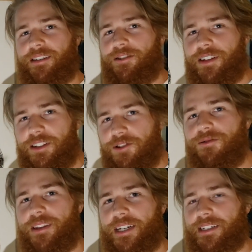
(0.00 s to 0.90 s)
You can
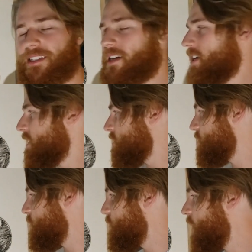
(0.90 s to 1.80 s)
do this.
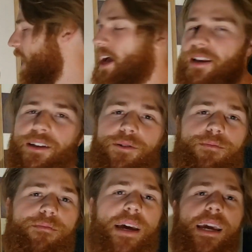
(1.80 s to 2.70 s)
So how do you
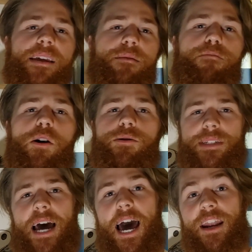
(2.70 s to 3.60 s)
make the
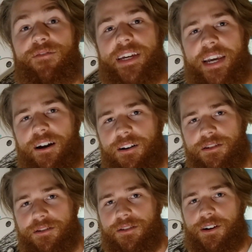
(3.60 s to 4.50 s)
most out of a
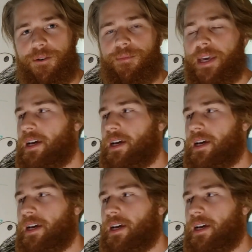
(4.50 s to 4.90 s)
character though?